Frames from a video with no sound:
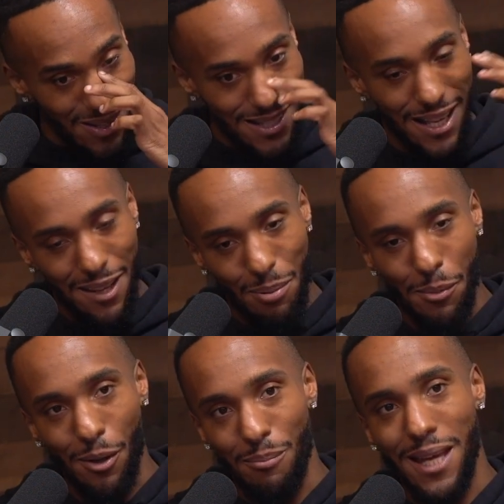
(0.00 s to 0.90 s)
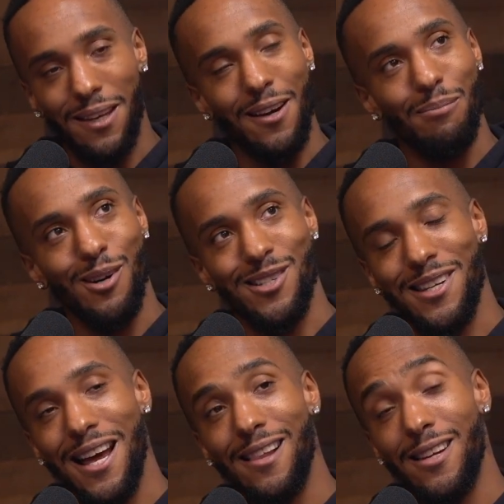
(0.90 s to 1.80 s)
So it's not like people are making up
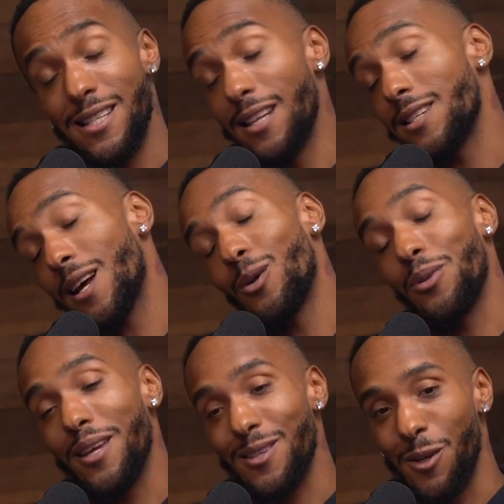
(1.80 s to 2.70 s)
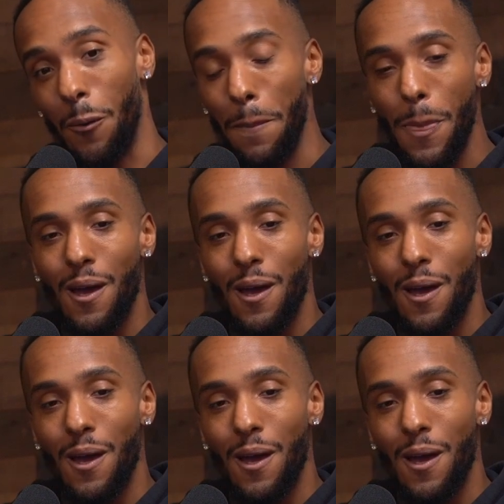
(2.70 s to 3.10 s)
personalities. At least I don't think so.